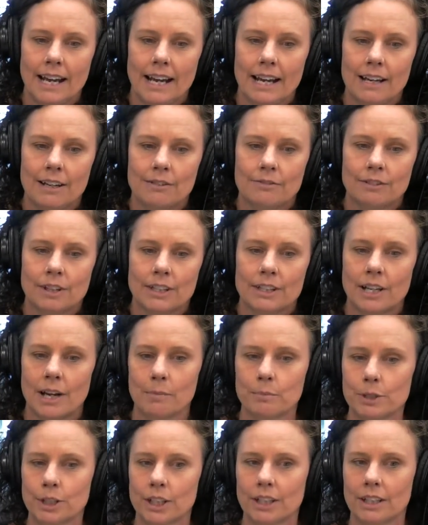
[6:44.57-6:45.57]
have
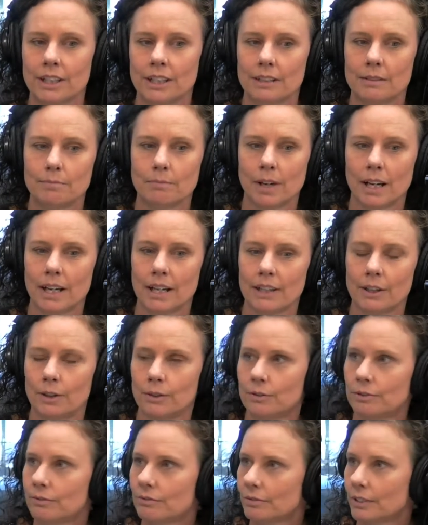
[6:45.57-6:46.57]
adoption in my
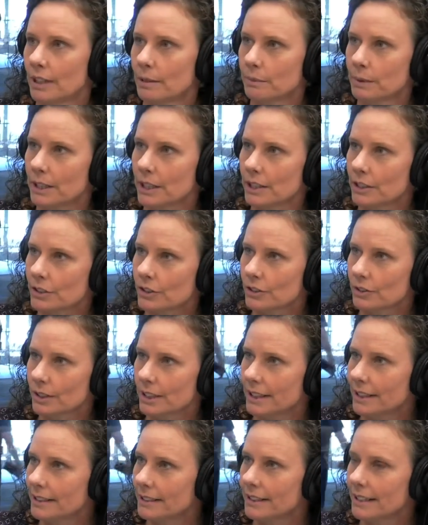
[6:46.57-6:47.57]
own family
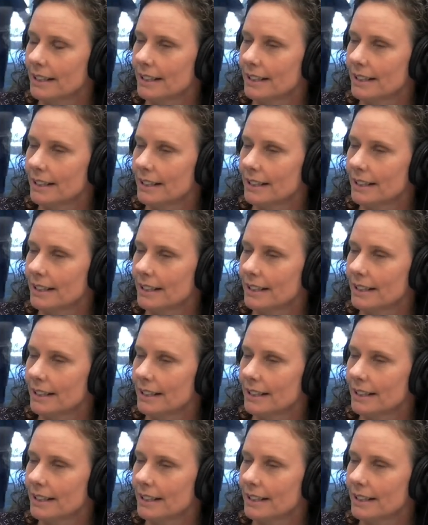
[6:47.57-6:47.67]
history.